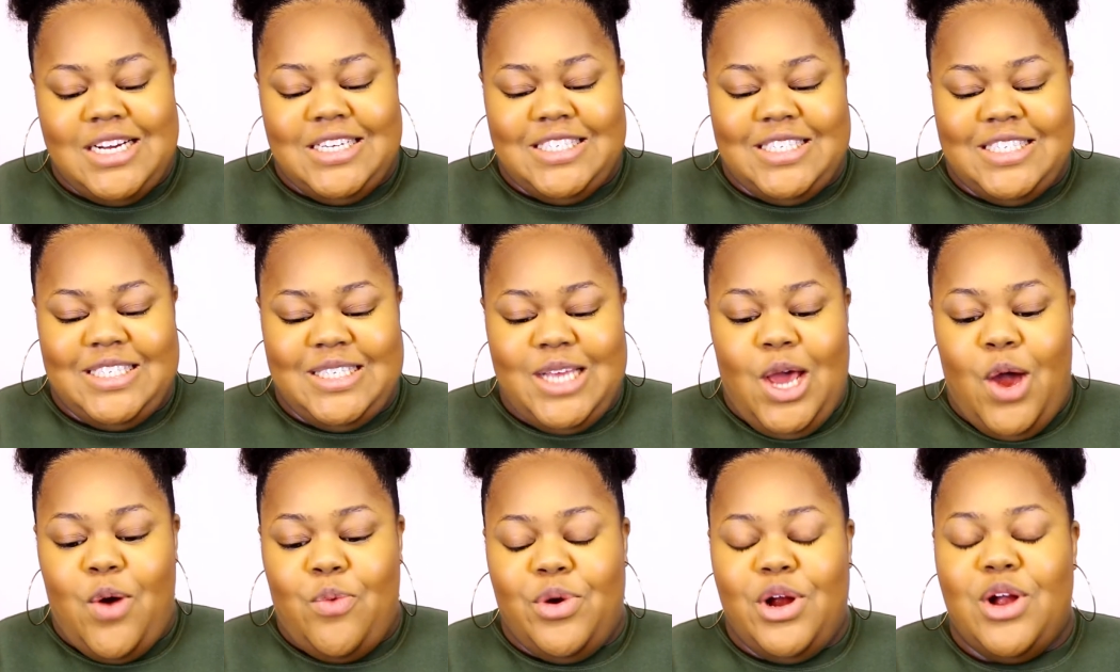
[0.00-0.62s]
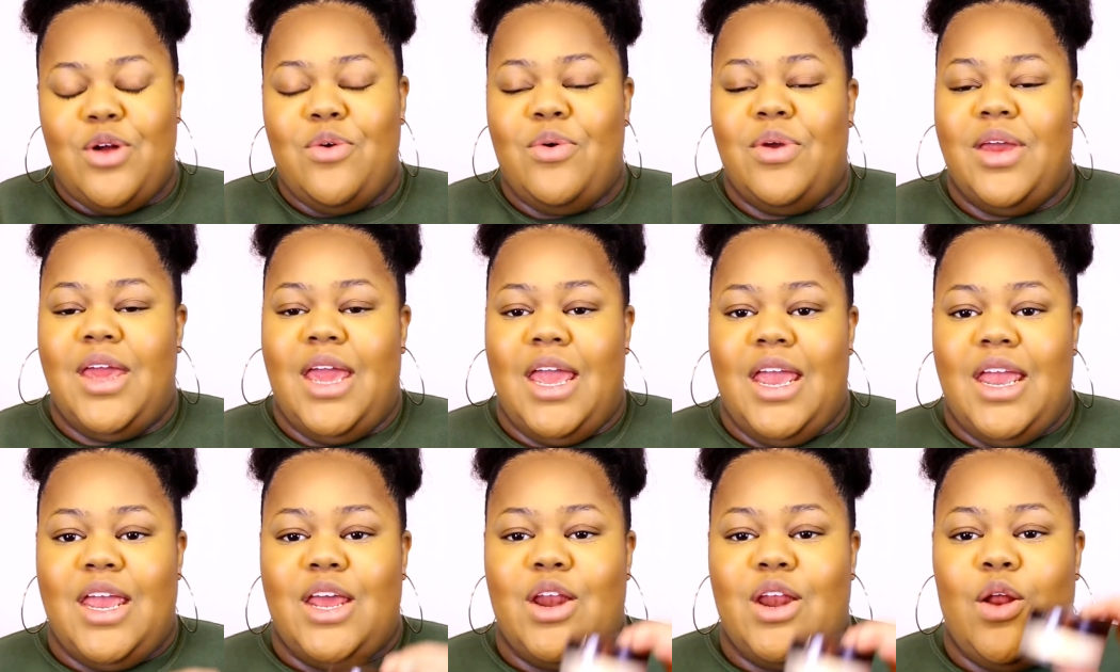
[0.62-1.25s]
So we're going
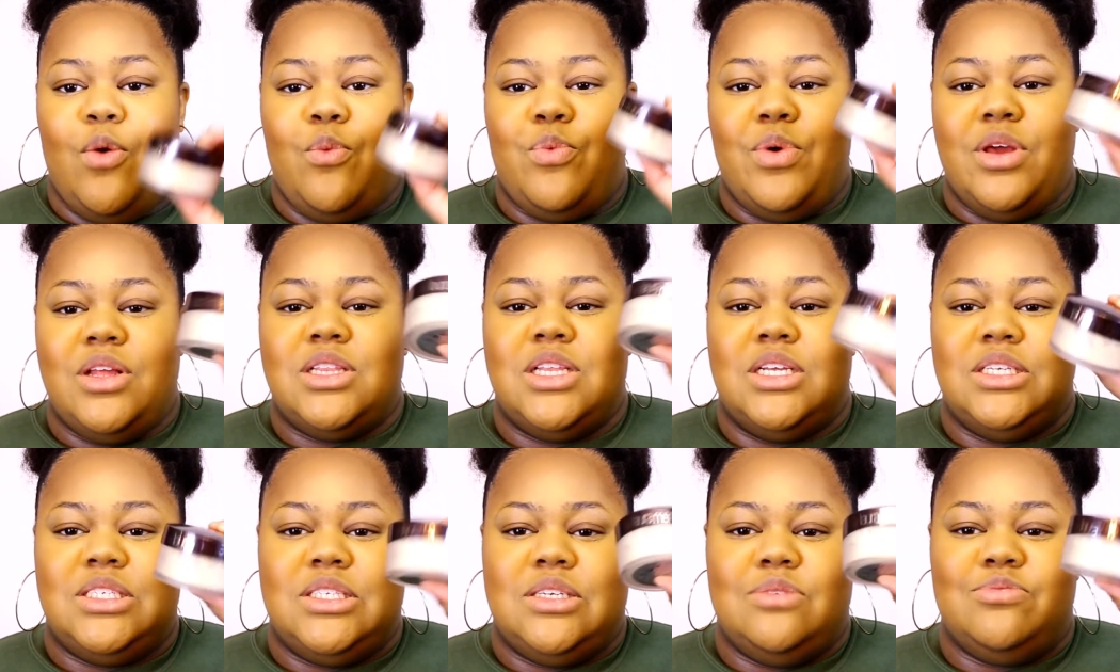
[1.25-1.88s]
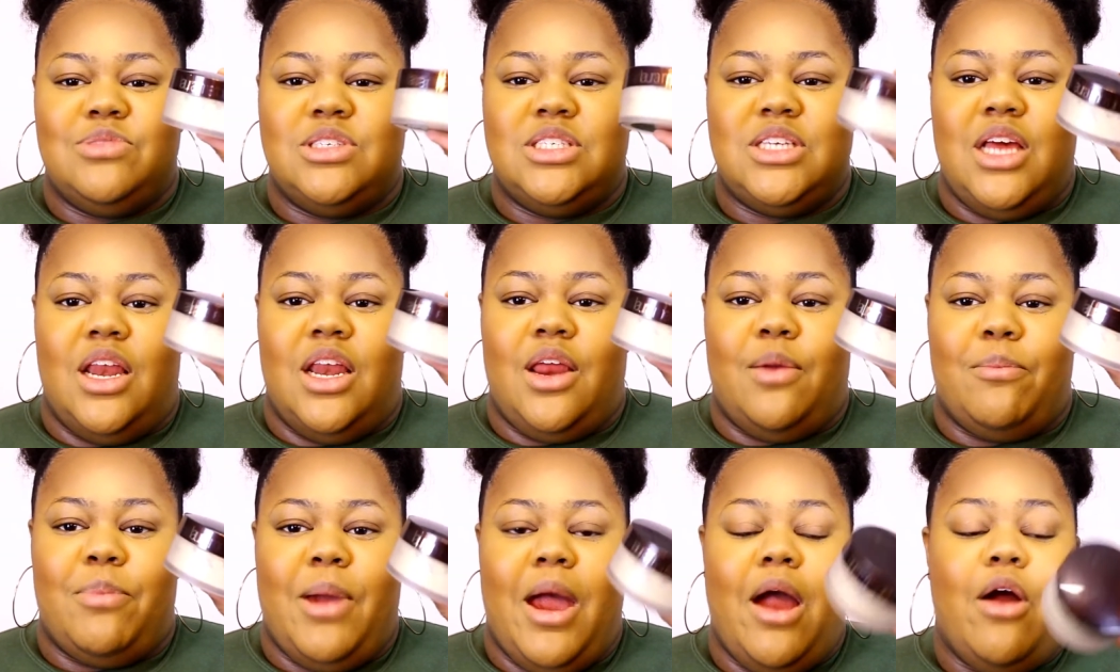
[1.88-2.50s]
in with some
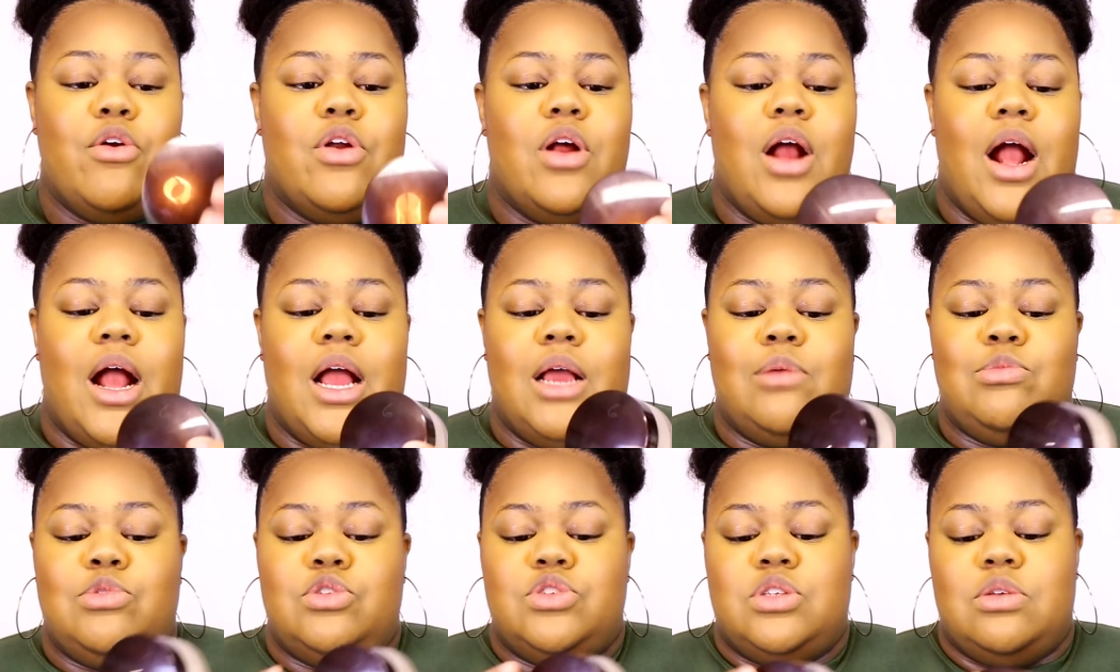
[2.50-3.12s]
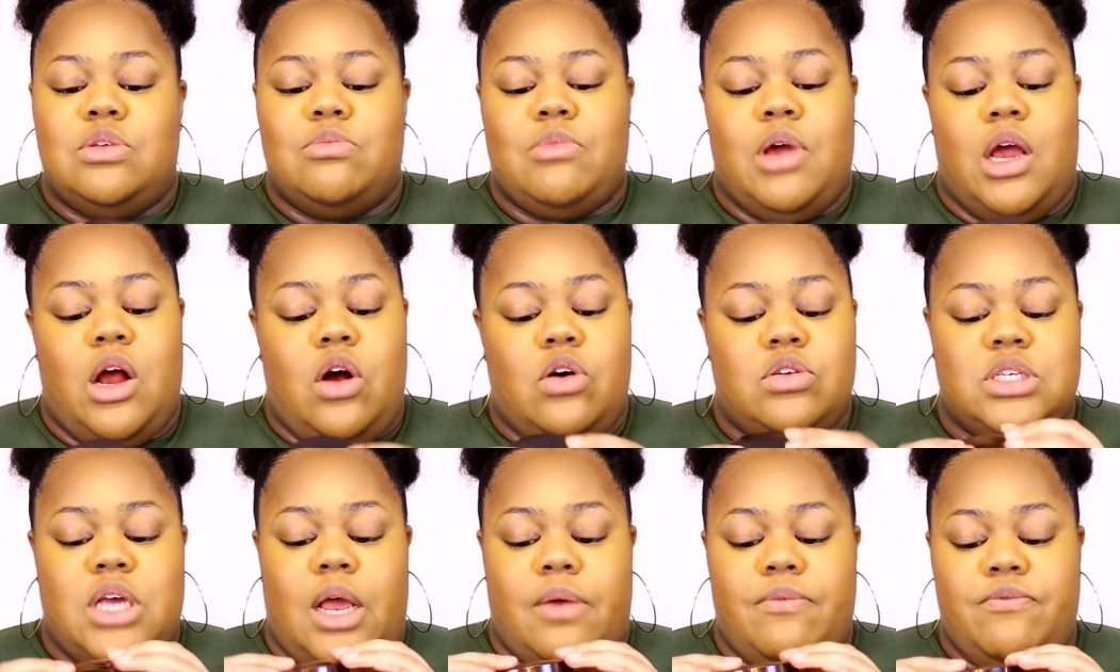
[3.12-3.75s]
setting powder. I'm using my
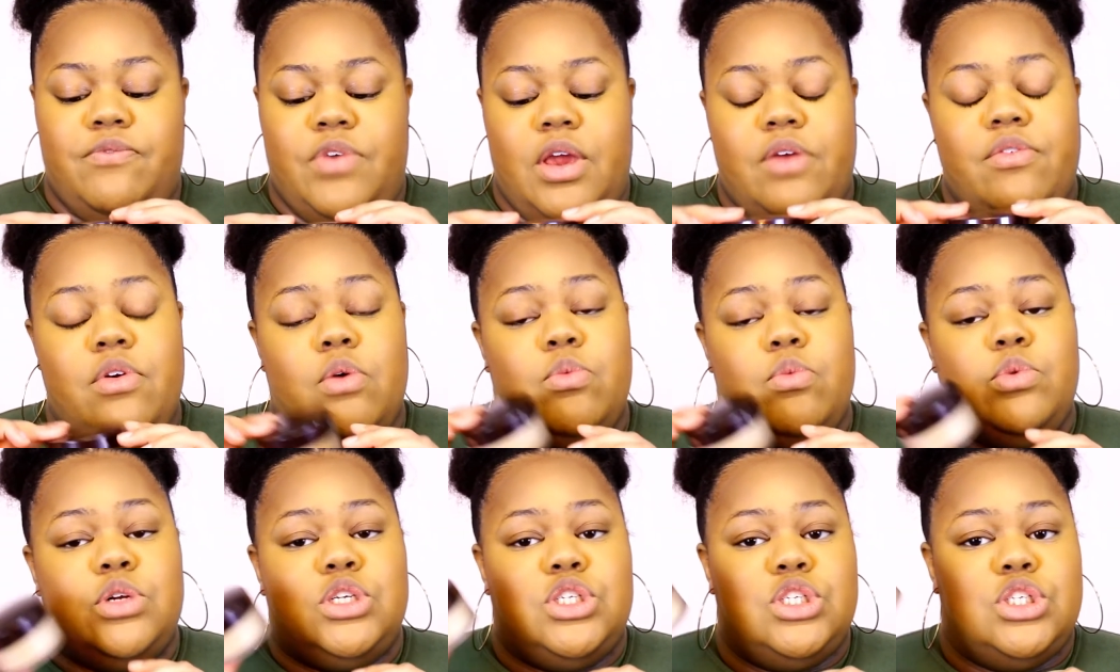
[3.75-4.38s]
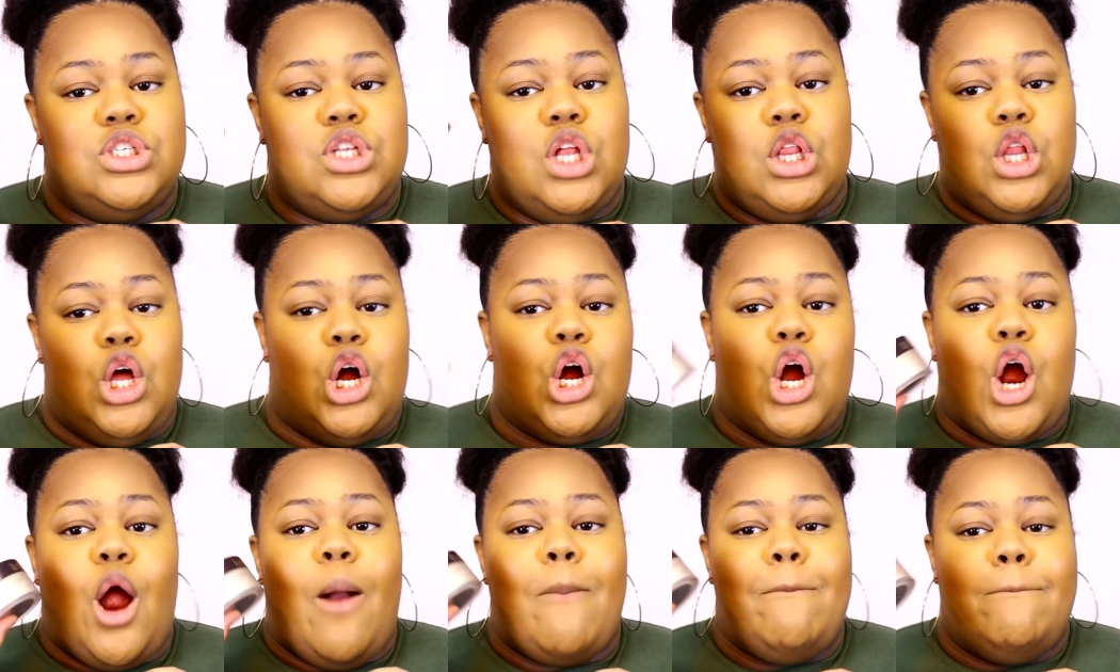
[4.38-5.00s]
all-time favorite, which is the
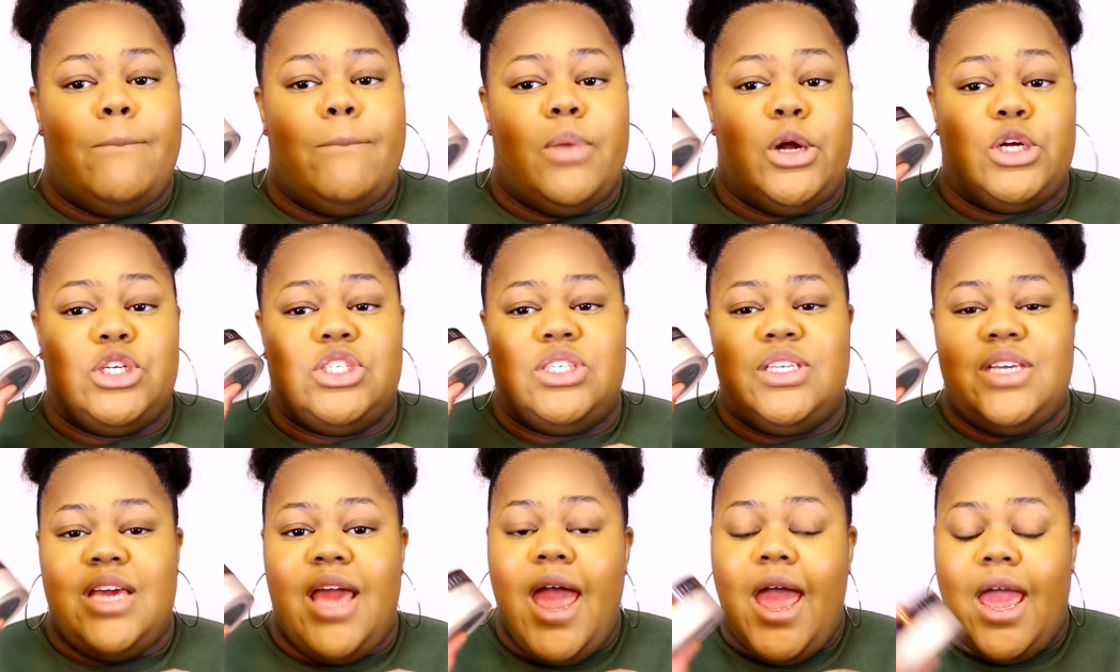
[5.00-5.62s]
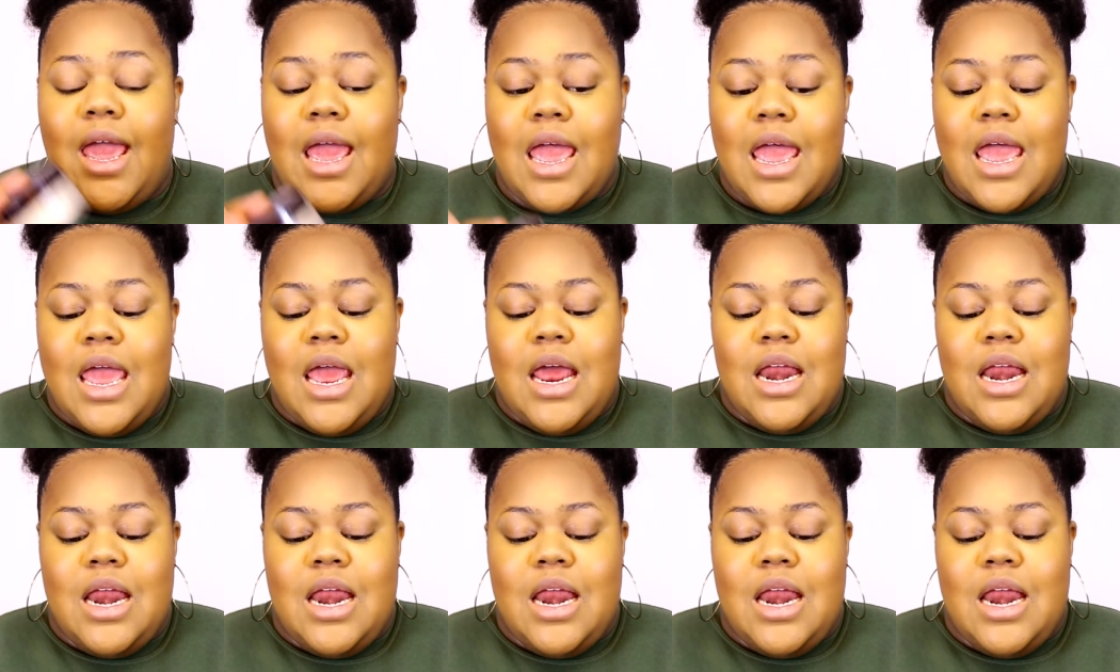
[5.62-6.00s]
Laura Mercier.